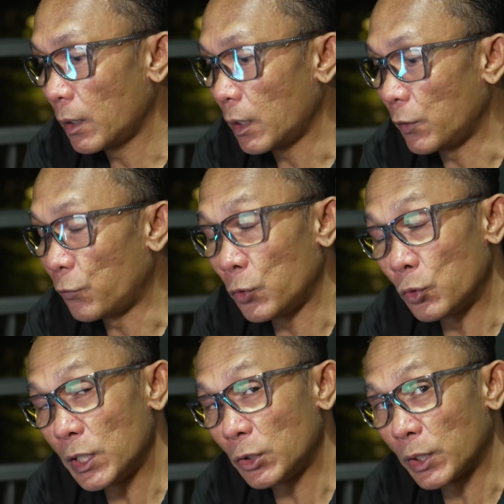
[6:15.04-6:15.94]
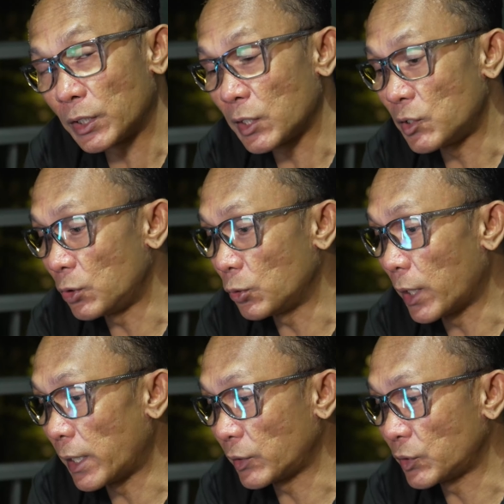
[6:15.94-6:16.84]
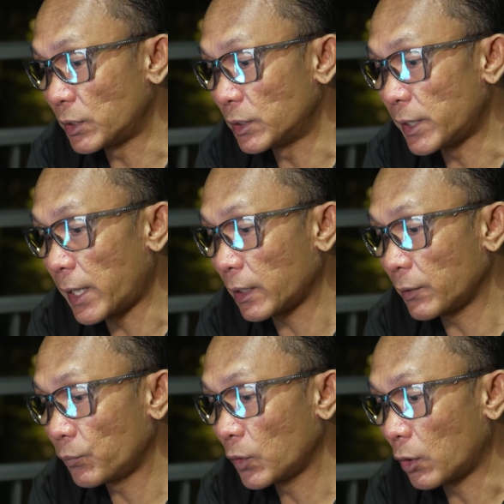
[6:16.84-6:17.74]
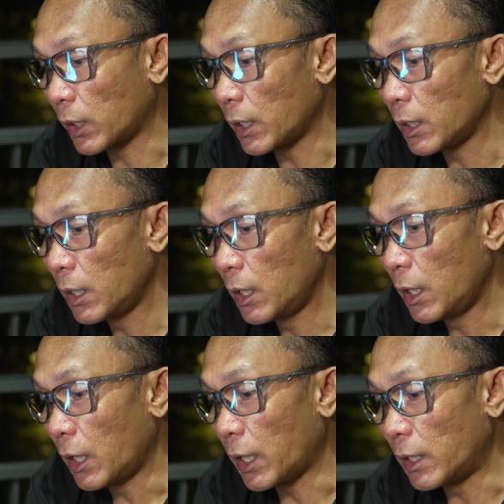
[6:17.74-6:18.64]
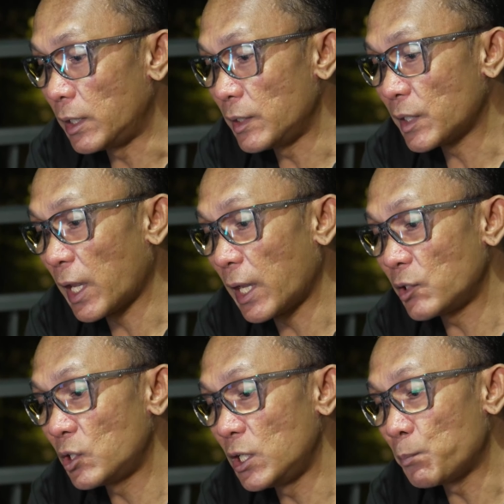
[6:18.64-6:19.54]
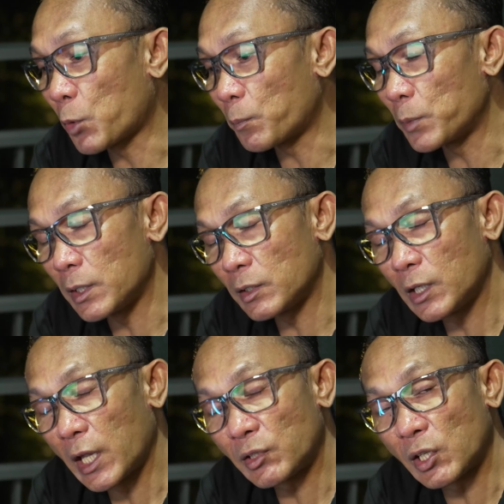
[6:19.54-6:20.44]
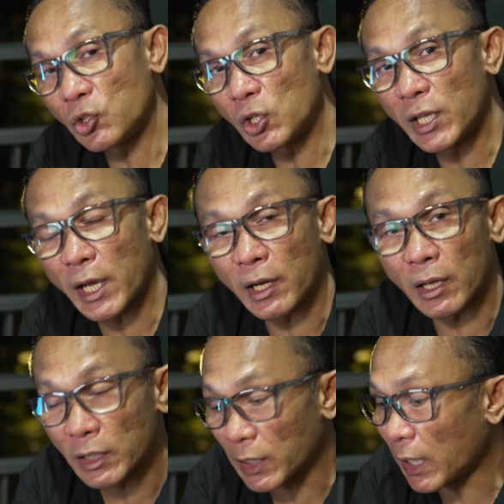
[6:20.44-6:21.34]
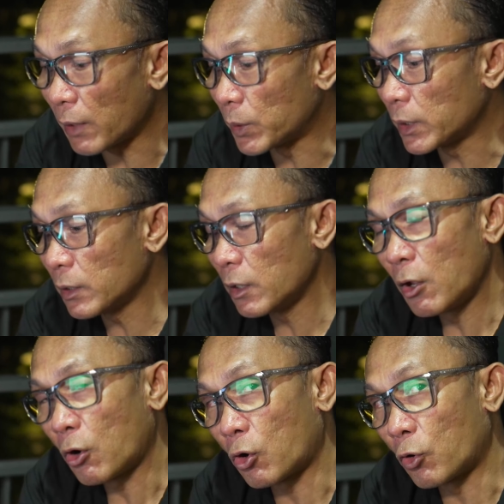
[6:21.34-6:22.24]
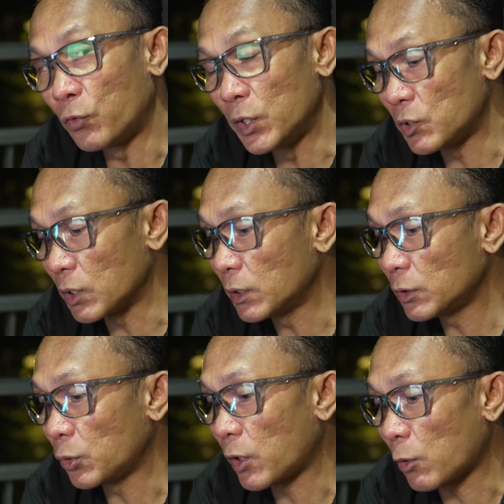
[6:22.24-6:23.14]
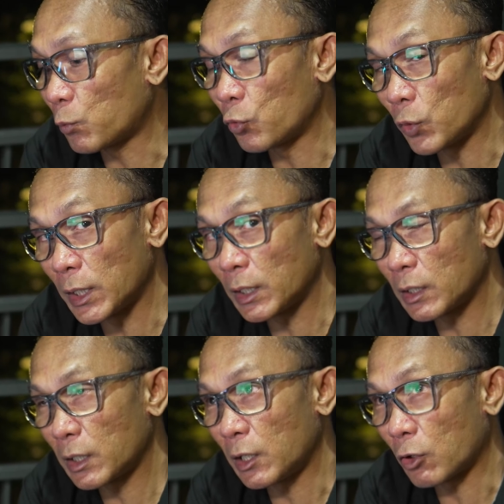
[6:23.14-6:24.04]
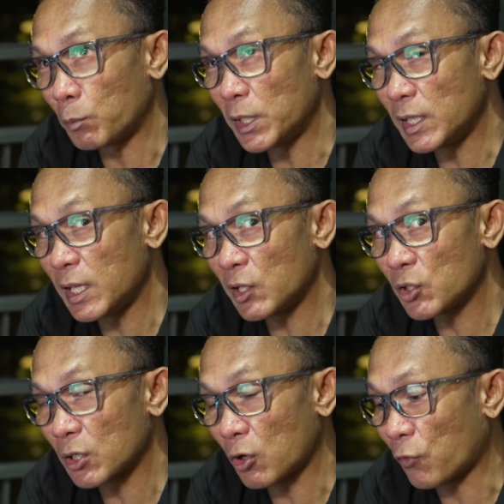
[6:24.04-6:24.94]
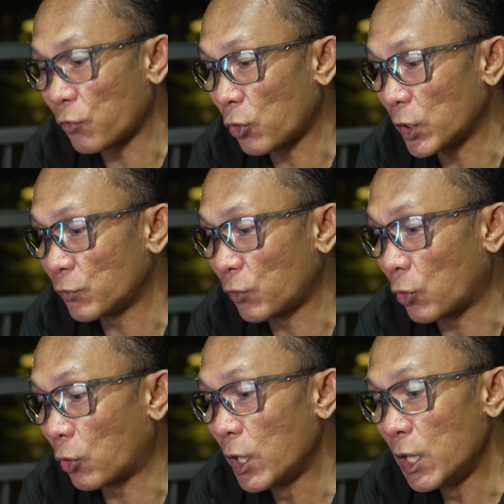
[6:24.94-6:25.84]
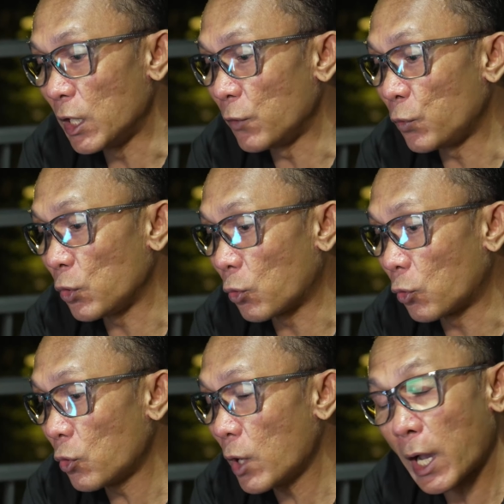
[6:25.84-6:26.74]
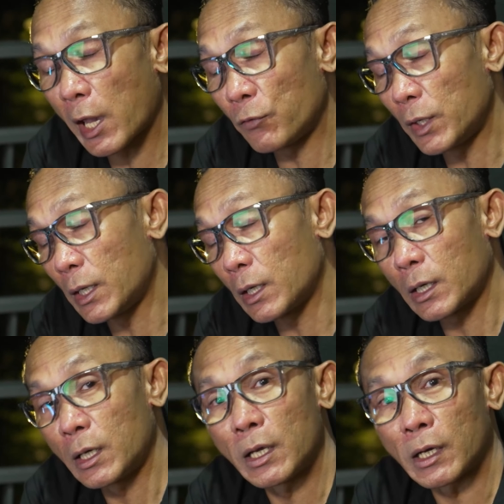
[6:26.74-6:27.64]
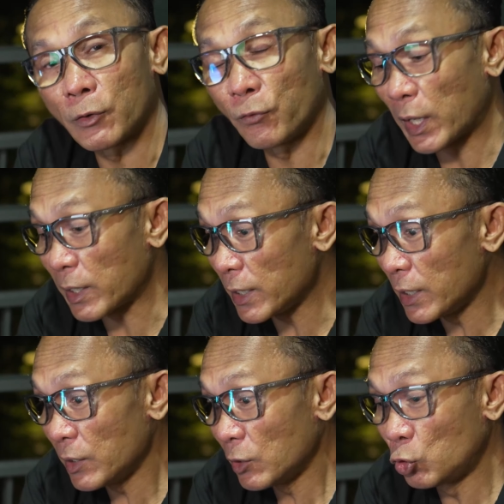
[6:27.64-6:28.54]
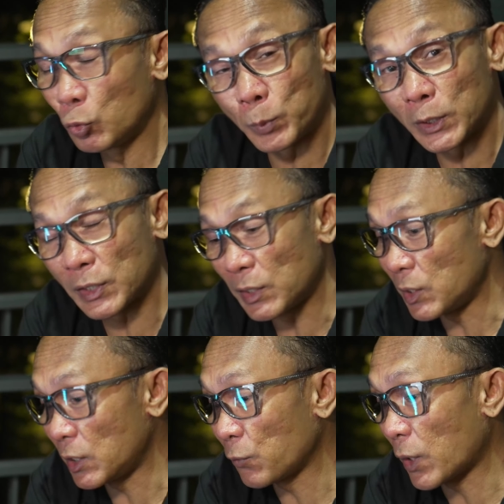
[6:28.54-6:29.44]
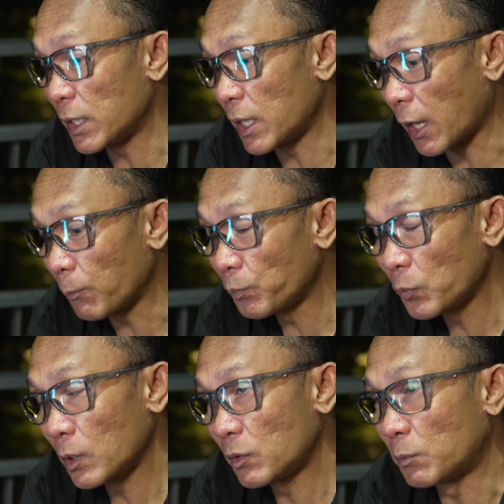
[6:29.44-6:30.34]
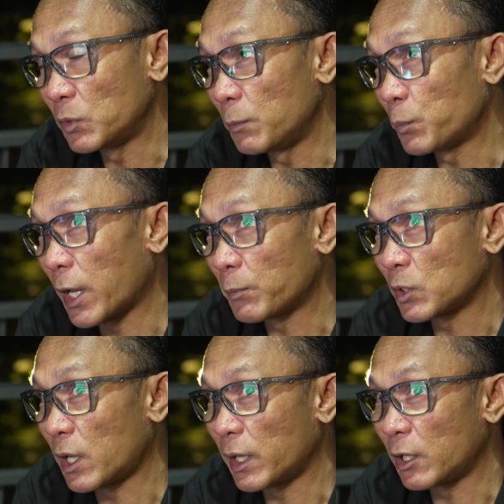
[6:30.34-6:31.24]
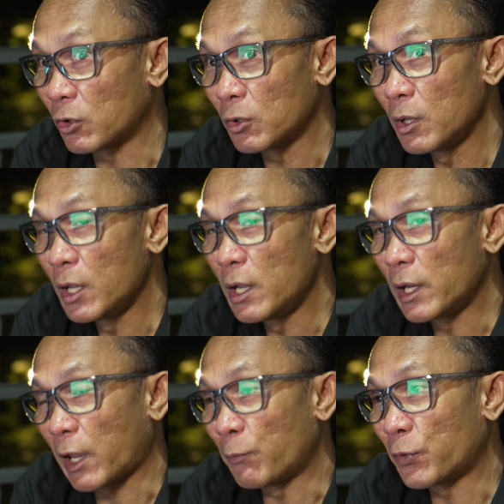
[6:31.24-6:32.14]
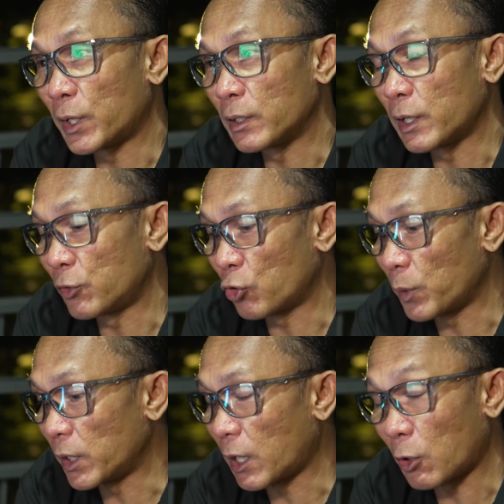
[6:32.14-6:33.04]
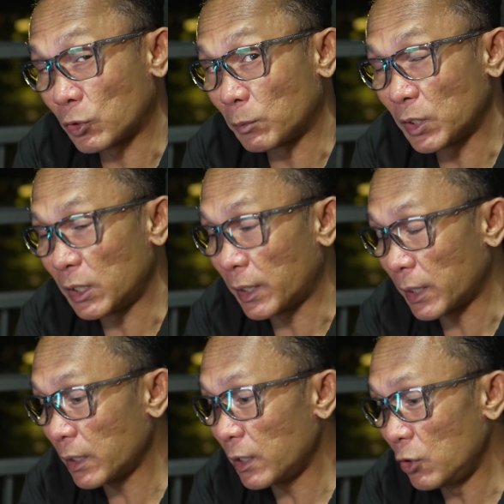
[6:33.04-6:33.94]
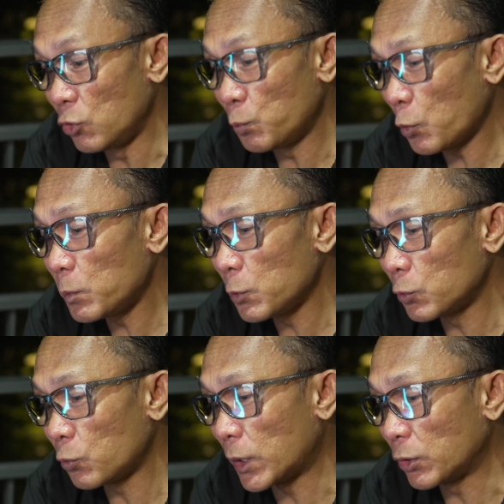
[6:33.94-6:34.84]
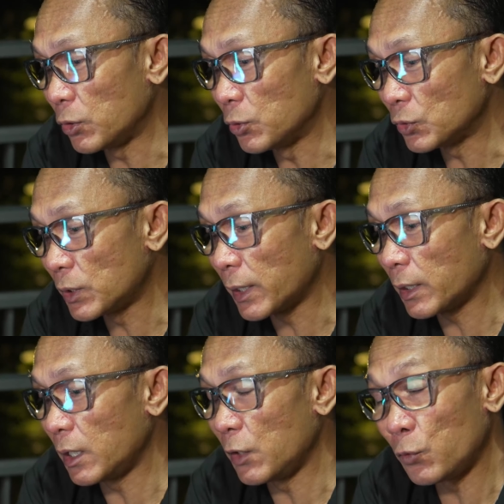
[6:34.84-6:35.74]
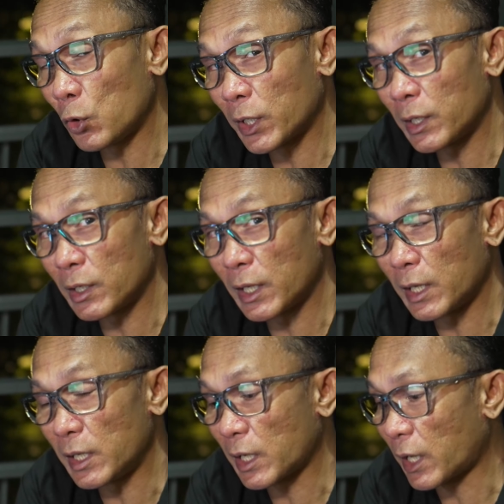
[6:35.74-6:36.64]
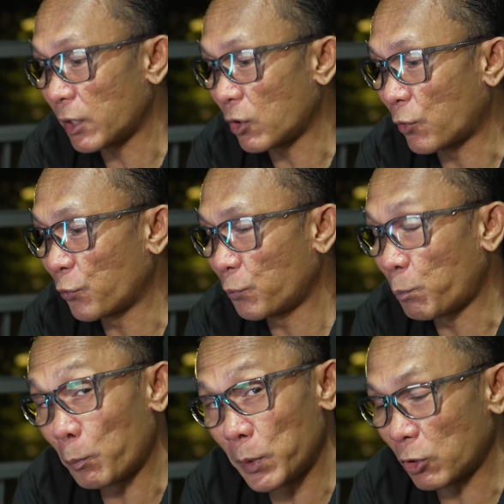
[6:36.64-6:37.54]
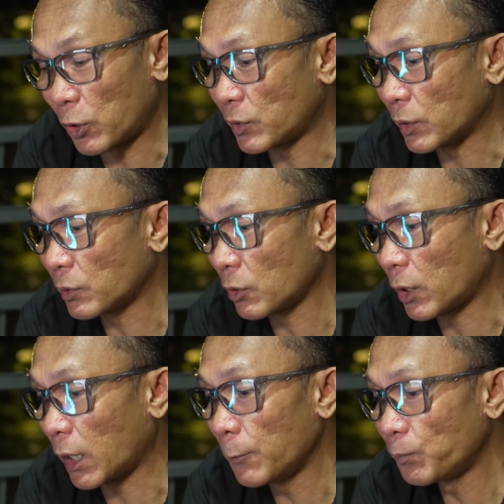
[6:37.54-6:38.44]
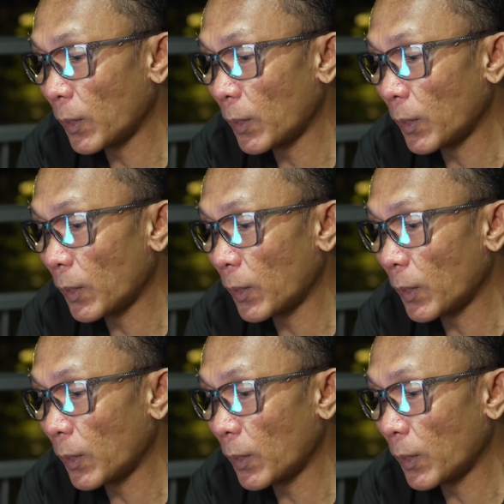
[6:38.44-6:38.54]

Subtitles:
If you need to attach it to an external DAC, okay? And this hatch depop is essentially another element or feature to help with, mitigation of noise floor. If you having a very super sensitive IEM, something perhaps like, Campfire Andromeda or something like that, you probably would want to use that if you are hearing any kind of popping noises, okay?